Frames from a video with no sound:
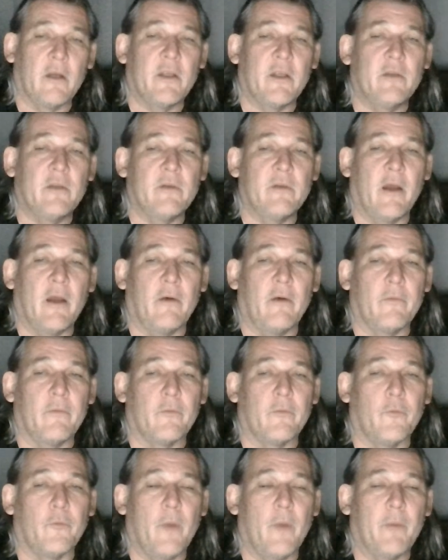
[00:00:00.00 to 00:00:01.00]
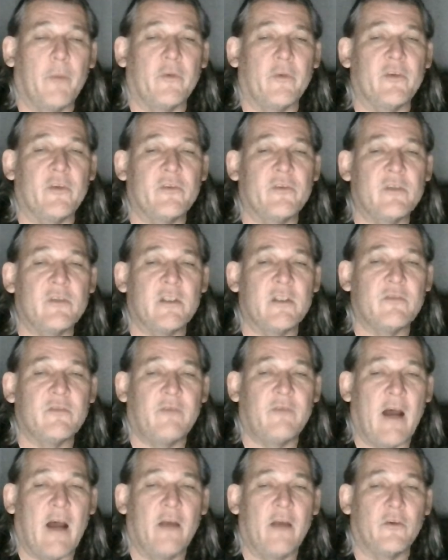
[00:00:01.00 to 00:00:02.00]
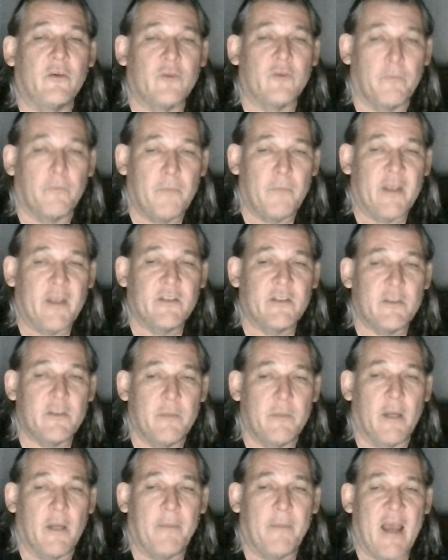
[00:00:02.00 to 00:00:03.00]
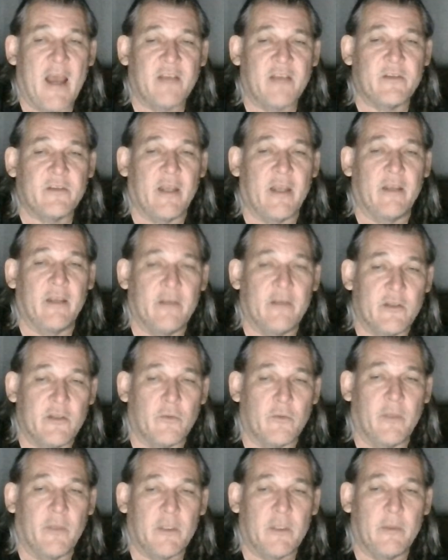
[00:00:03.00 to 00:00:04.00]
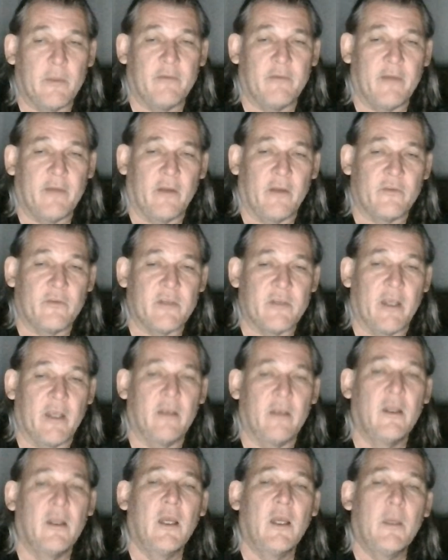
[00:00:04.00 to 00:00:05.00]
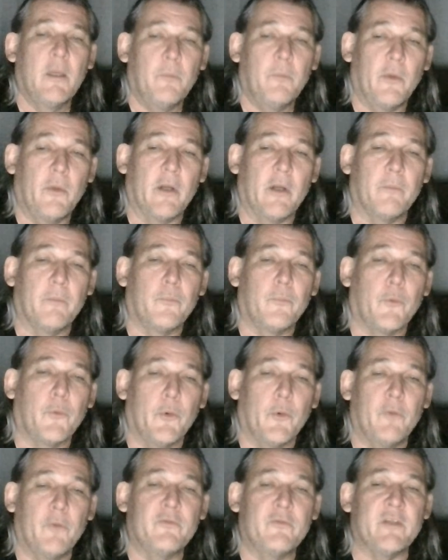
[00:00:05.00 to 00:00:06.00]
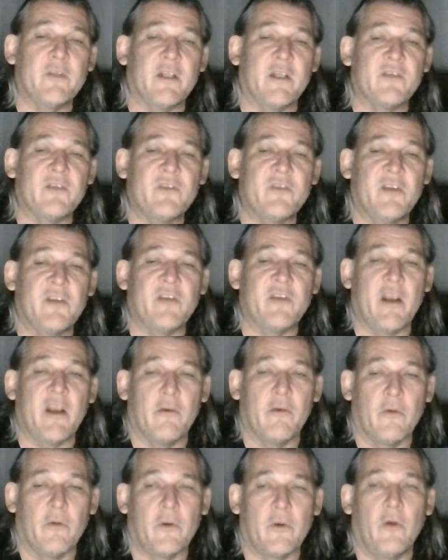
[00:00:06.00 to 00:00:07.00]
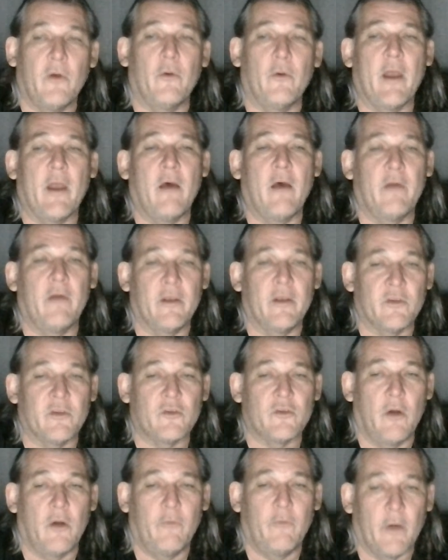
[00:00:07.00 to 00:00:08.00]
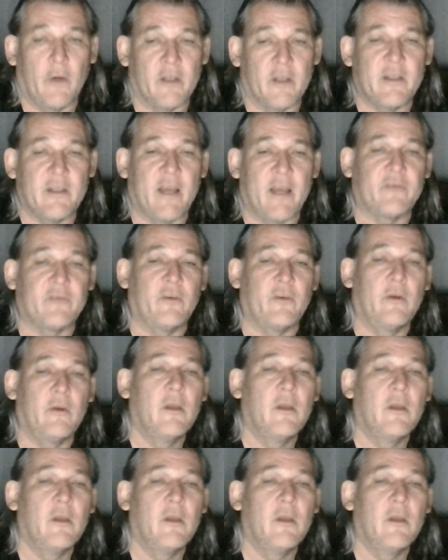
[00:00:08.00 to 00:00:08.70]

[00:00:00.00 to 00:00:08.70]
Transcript: Now, remember, these files are meant to be a pass state. These are meant to be a failed state. But it proves that it sends an error code out and the software detects it.